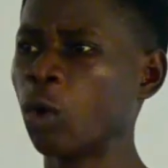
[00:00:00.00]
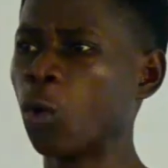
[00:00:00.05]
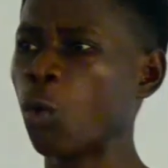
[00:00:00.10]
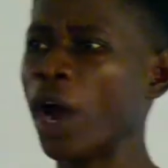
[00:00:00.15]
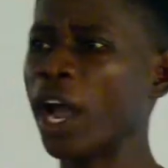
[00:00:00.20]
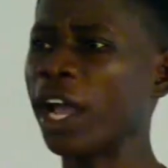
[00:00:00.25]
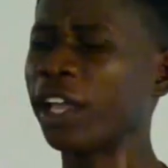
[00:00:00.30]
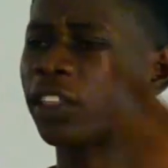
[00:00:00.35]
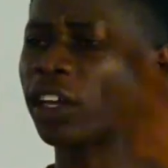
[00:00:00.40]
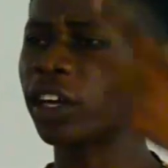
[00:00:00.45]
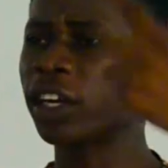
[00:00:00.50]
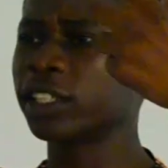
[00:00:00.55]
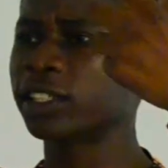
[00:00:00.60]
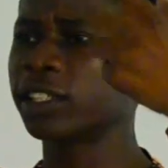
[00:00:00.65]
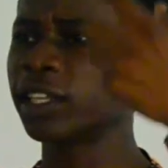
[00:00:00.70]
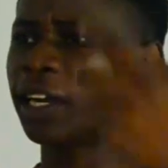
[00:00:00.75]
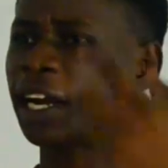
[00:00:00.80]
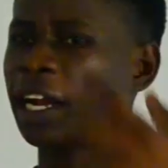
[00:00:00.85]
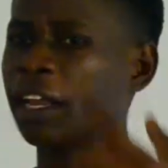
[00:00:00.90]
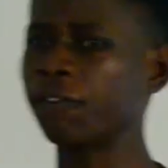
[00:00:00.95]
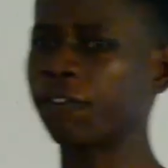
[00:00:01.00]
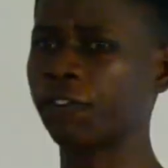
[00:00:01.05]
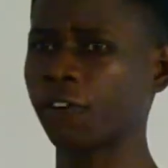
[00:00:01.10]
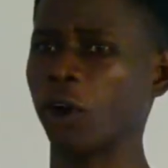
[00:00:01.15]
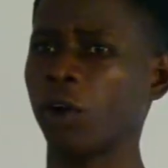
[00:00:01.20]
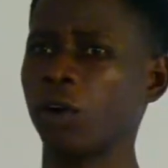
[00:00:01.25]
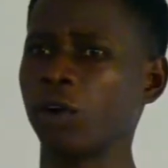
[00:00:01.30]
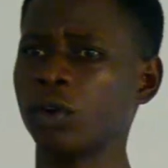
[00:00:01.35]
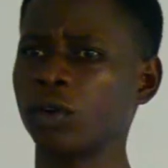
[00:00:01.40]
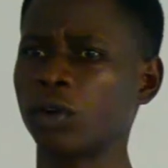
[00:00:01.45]
when there is
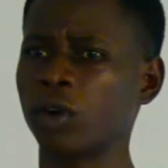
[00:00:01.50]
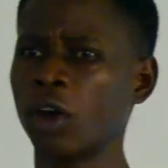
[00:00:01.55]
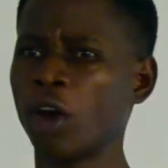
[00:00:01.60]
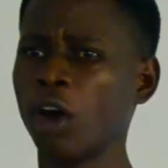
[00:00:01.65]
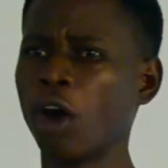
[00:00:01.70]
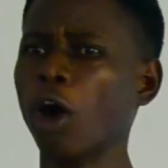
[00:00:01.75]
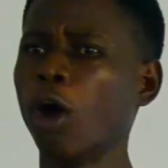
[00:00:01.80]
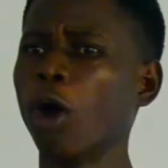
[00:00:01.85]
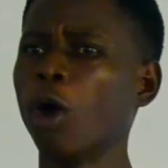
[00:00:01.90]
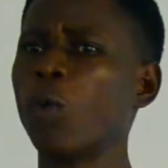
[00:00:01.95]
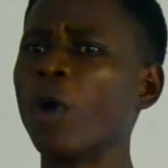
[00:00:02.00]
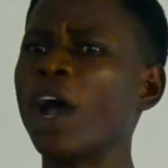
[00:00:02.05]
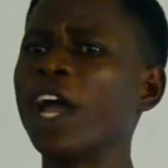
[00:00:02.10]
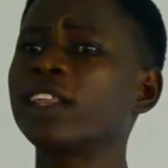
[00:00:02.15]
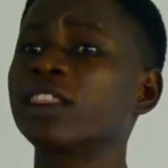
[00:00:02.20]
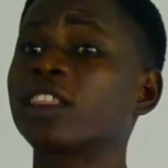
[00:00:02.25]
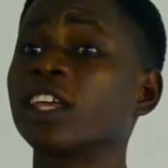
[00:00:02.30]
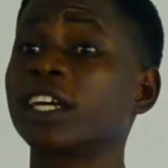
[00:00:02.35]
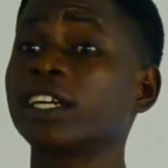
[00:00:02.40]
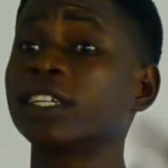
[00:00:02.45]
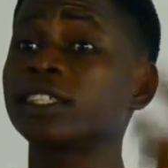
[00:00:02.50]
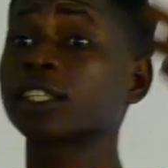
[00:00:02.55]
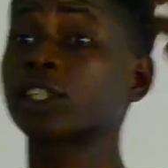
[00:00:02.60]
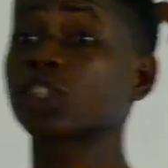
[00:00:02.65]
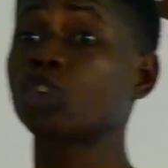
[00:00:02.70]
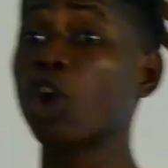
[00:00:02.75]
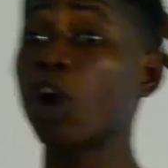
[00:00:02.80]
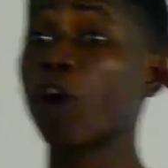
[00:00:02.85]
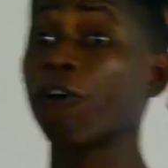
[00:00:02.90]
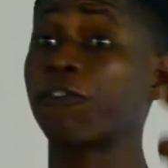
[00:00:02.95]
rainfall, or when there is
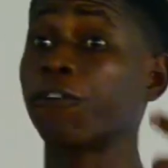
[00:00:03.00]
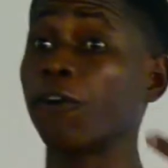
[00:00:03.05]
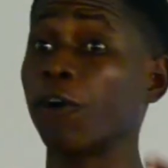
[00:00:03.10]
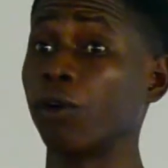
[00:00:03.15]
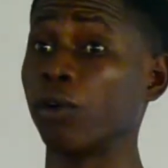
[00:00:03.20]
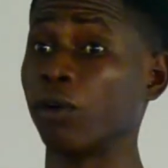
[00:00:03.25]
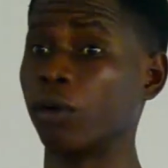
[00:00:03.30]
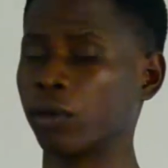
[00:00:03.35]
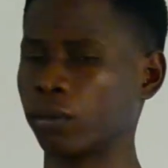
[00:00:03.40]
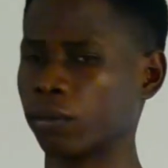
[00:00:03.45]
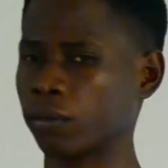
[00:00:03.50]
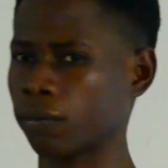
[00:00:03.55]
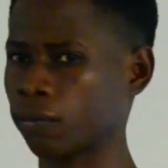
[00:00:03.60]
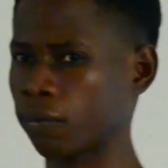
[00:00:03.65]
snowfall,